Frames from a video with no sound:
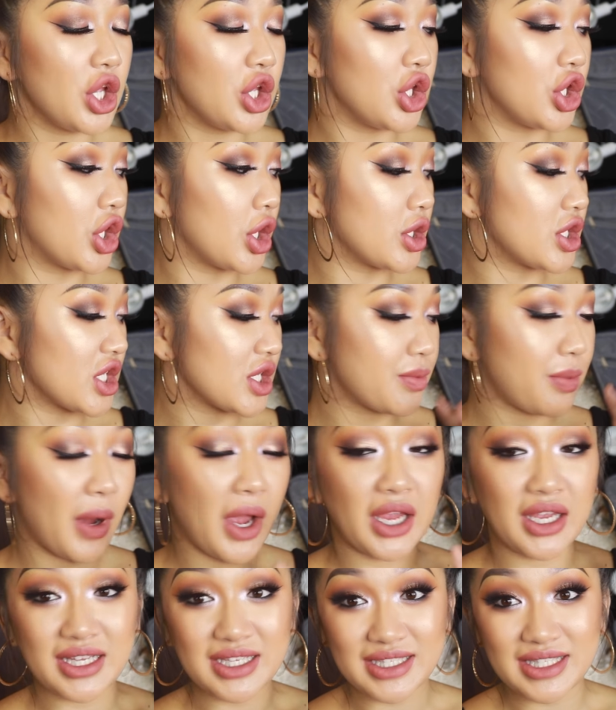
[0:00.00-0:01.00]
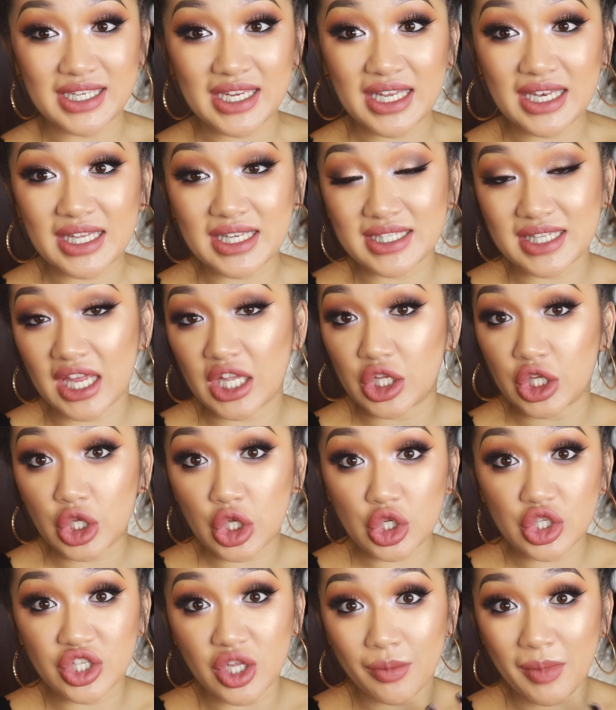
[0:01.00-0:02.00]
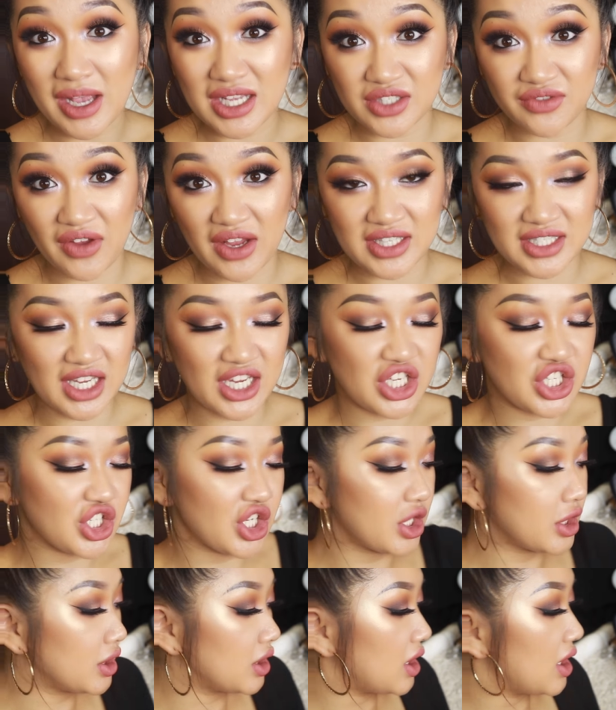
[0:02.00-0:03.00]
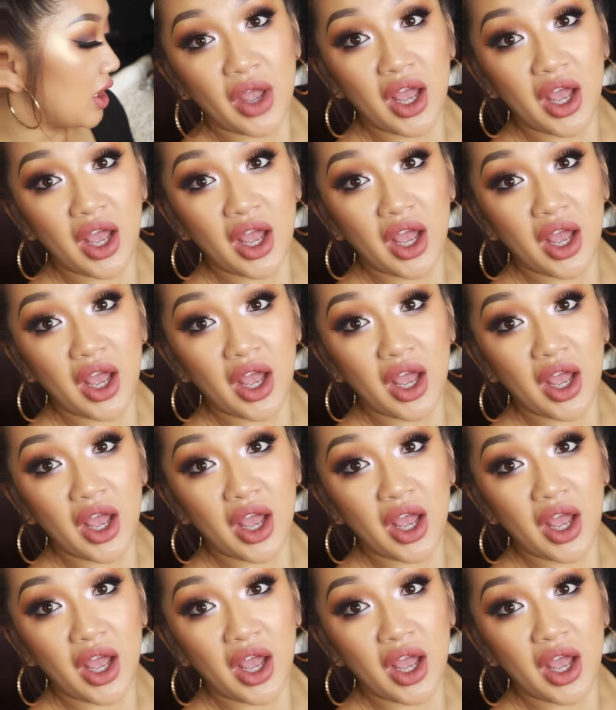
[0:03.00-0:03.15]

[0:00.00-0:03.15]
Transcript: you can just buy concealers and use them as foundation.